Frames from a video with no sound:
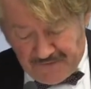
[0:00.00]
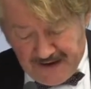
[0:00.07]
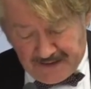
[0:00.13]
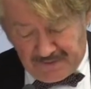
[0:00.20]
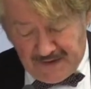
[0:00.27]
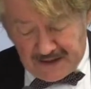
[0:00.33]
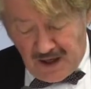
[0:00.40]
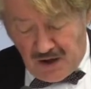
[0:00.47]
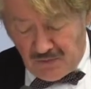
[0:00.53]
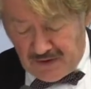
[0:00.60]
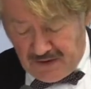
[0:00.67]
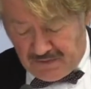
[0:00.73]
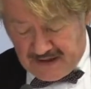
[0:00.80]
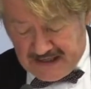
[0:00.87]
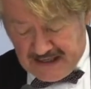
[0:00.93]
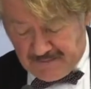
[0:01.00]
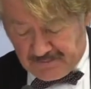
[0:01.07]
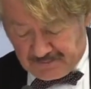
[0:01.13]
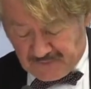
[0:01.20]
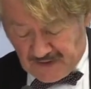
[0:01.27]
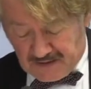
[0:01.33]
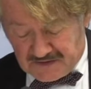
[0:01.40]
The fact that only
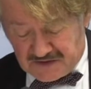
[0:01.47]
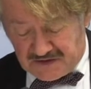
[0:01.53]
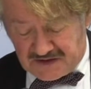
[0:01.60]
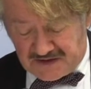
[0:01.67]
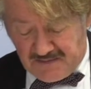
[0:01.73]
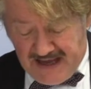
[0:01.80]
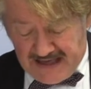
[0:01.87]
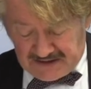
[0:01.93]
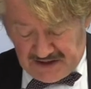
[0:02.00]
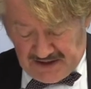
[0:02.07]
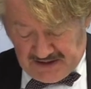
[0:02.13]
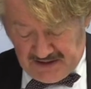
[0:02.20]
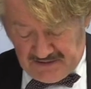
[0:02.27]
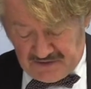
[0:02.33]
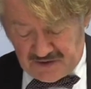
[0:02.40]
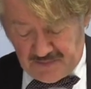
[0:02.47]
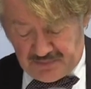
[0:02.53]
the systematic